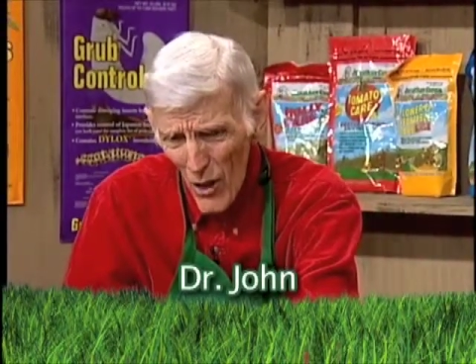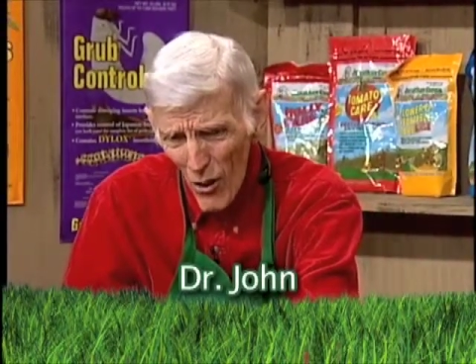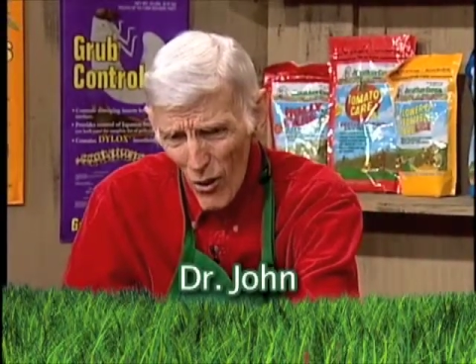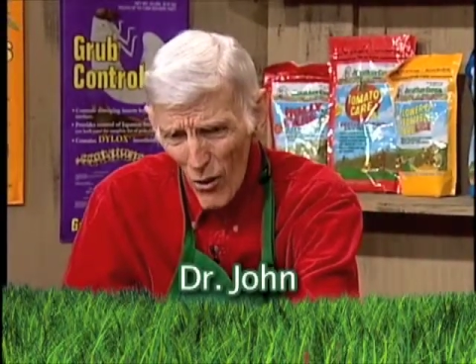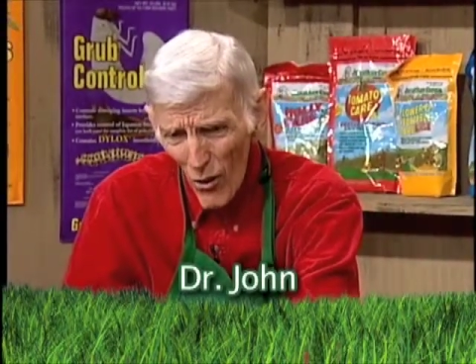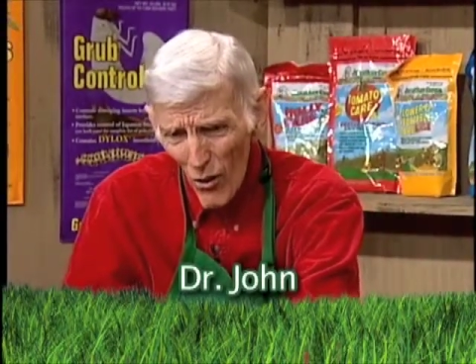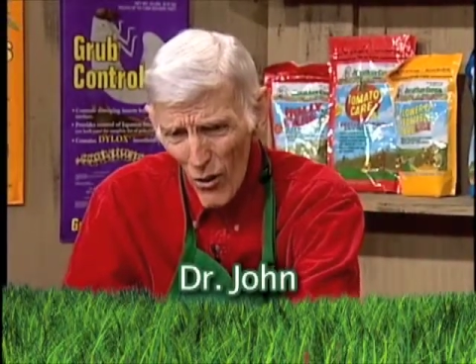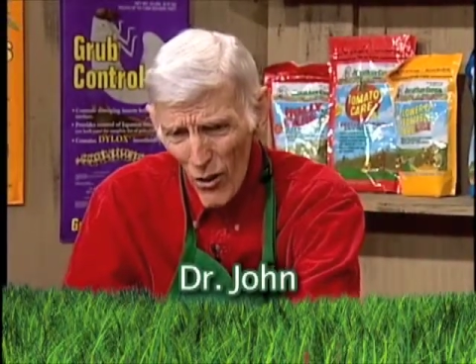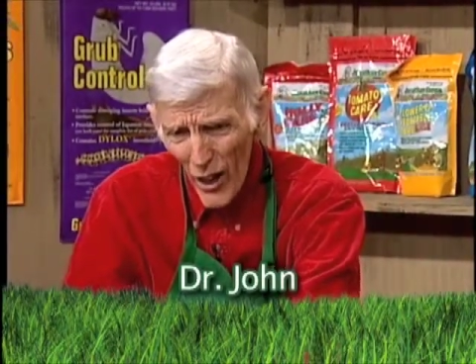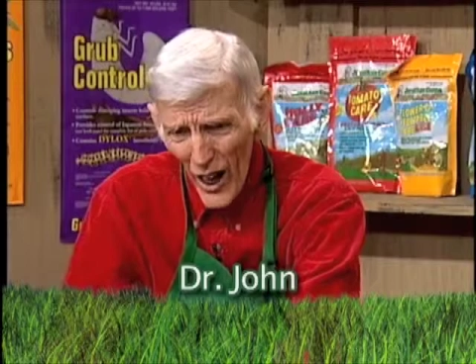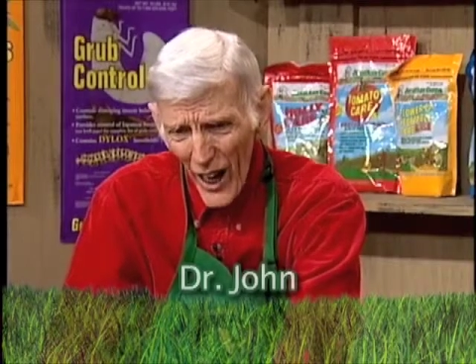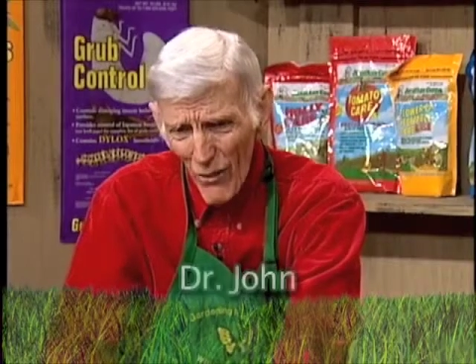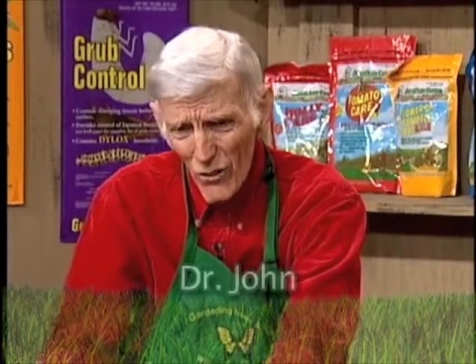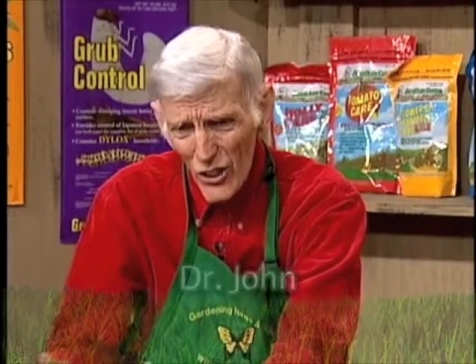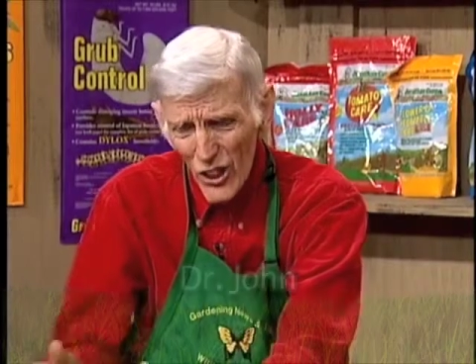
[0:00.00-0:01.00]
or
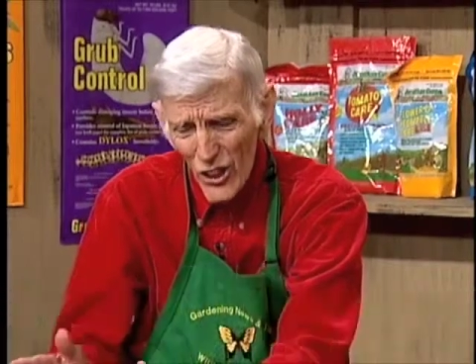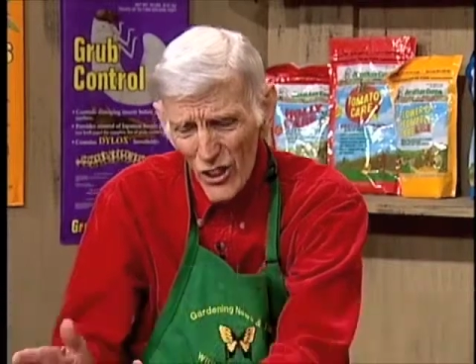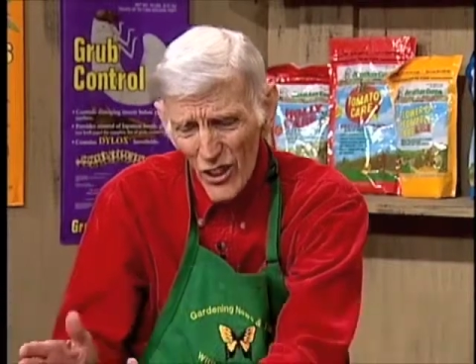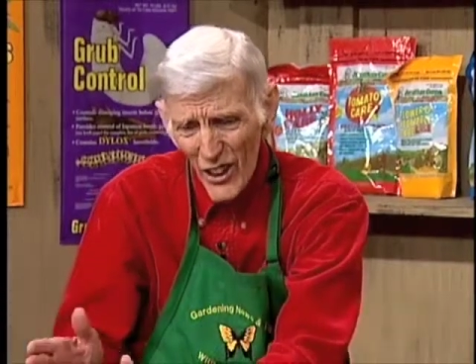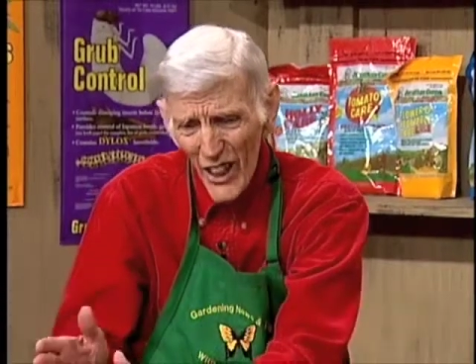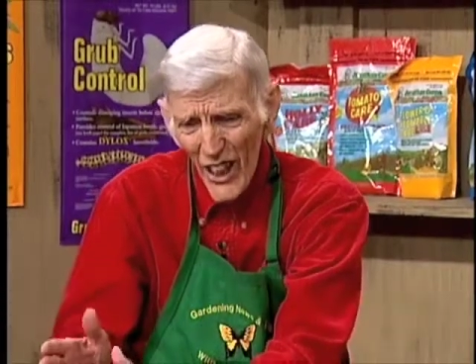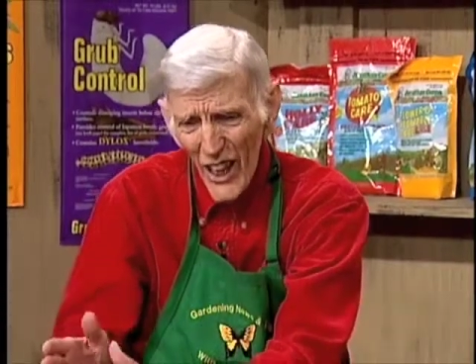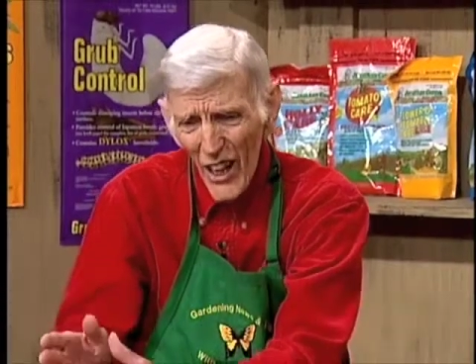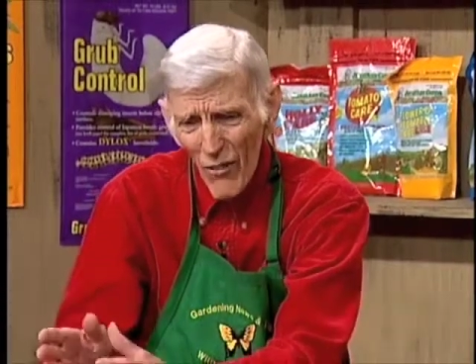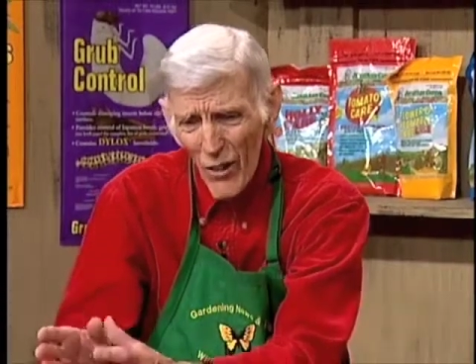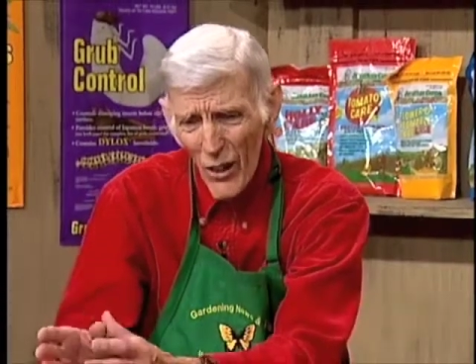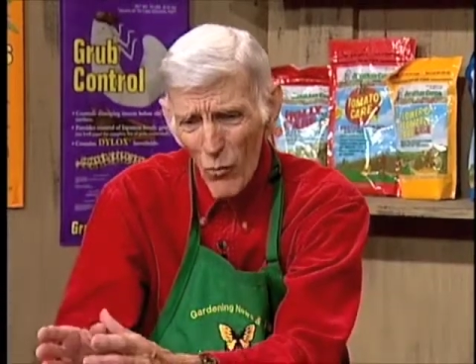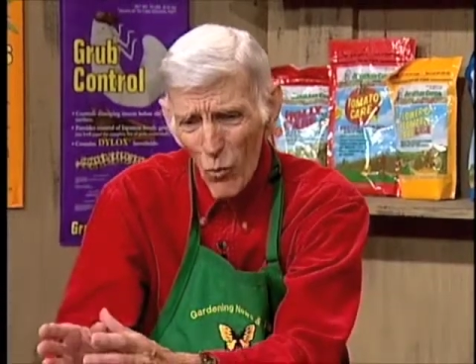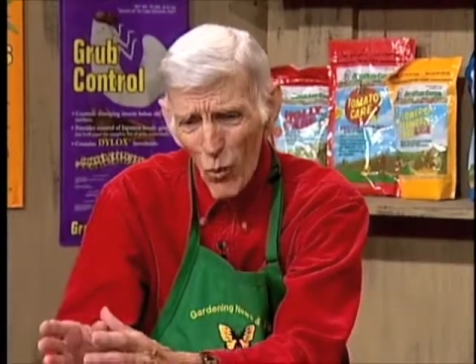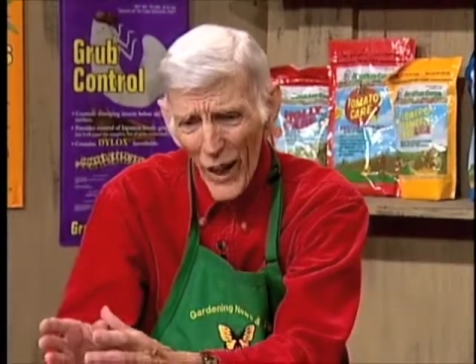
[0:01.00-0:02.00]
I was just going to have a
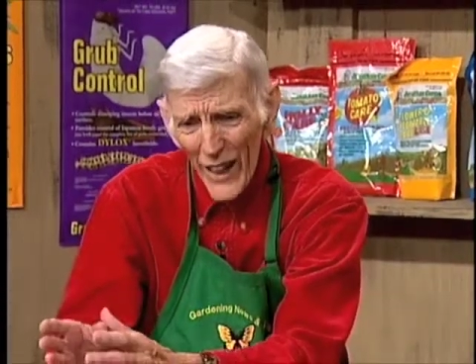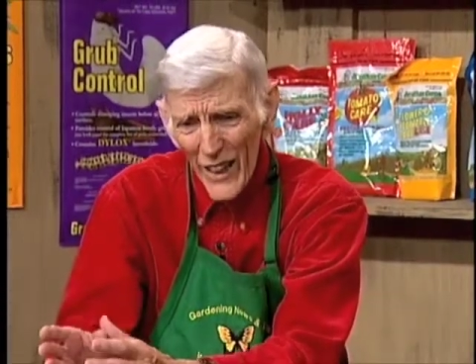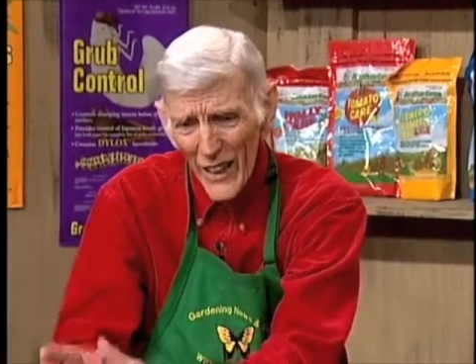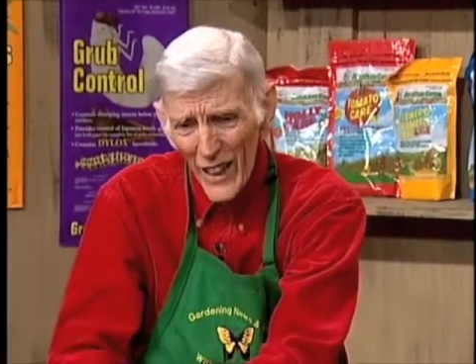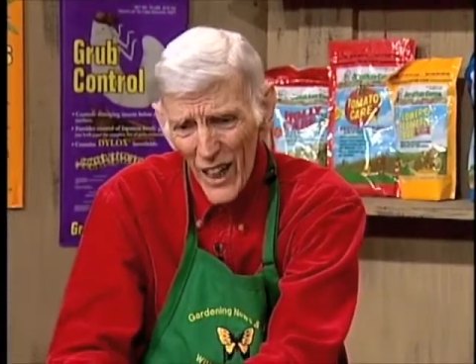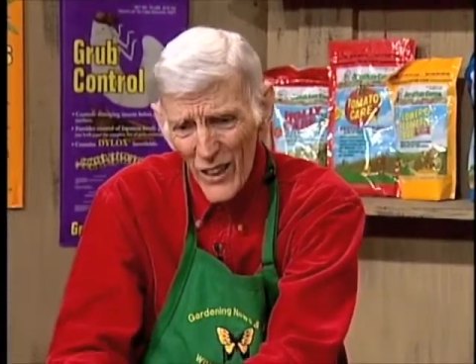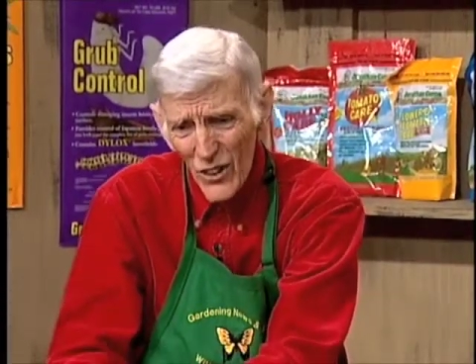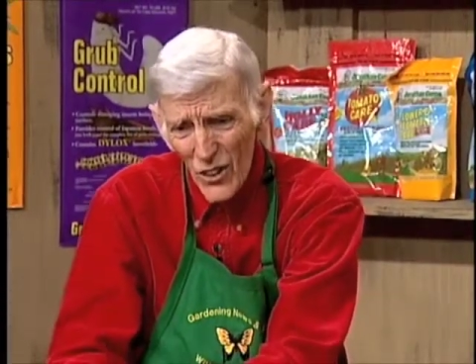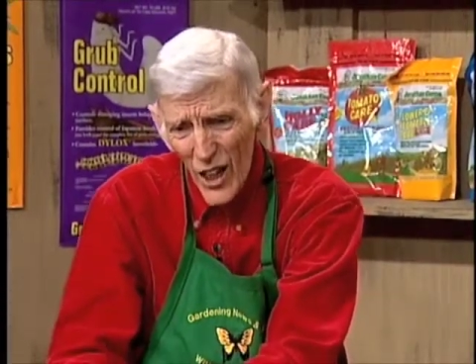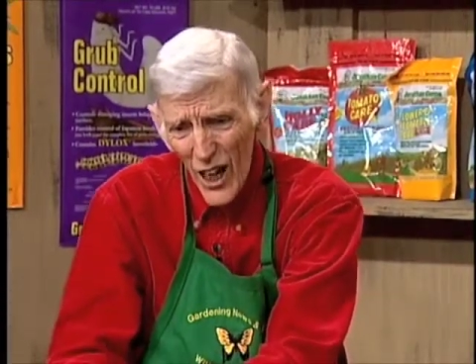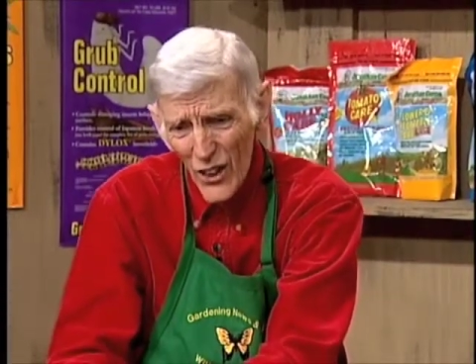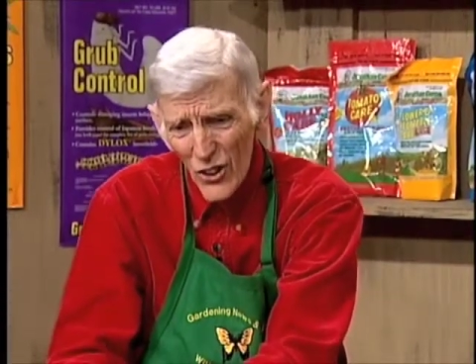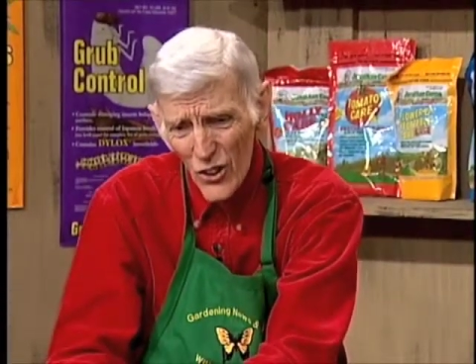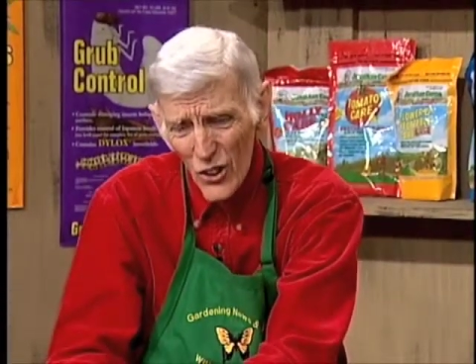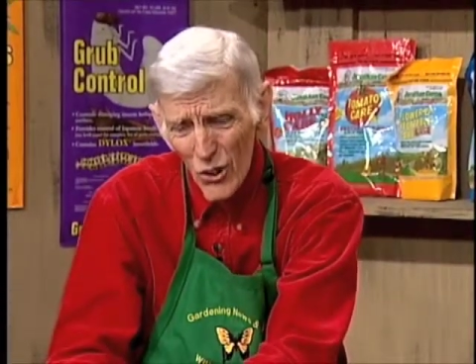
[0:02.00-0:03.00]
wedding on
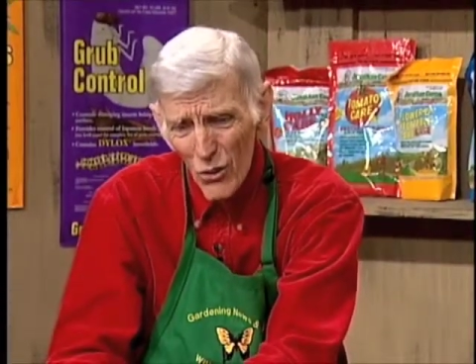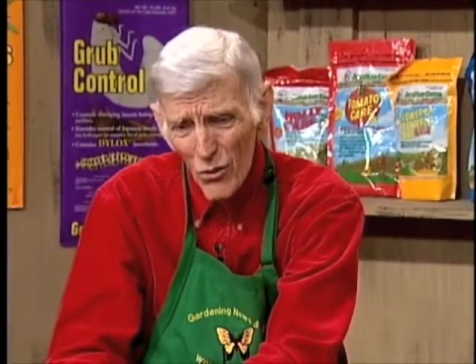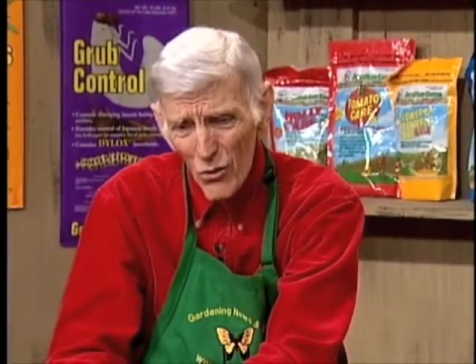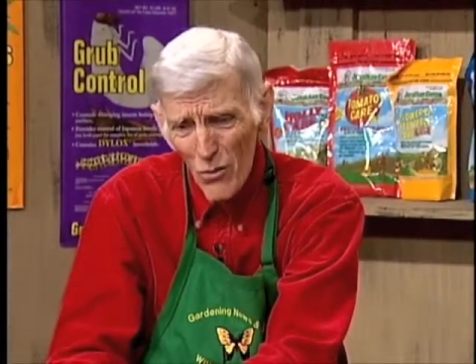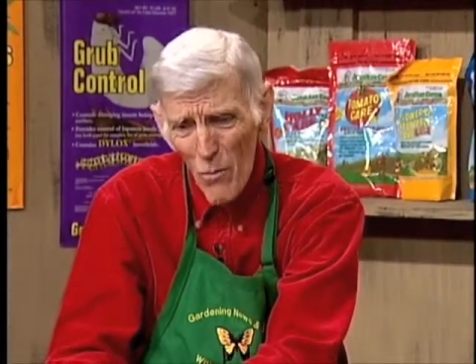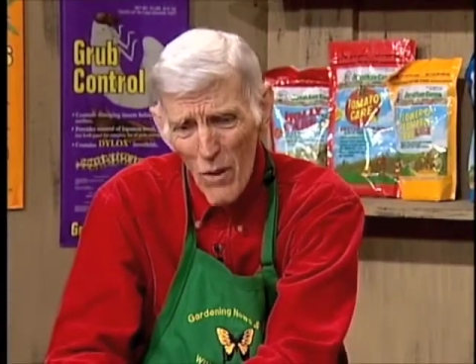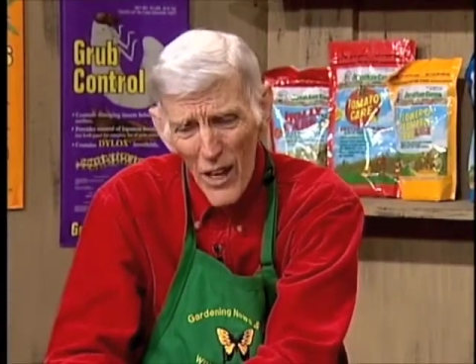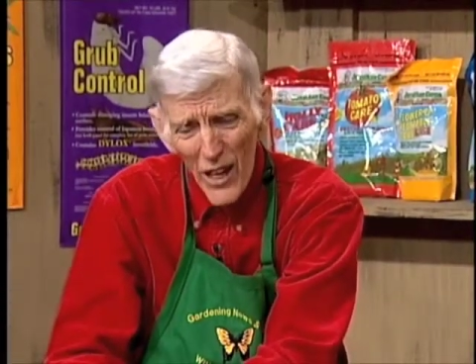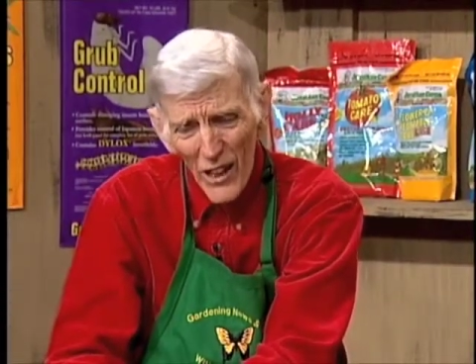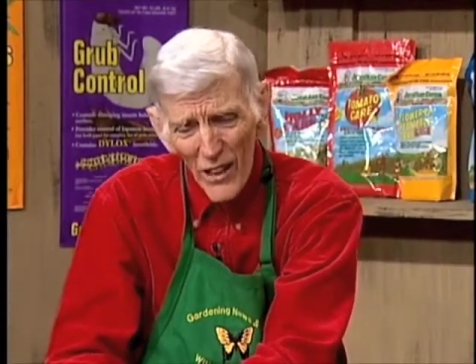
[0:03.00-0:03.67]
on June mm-hmm.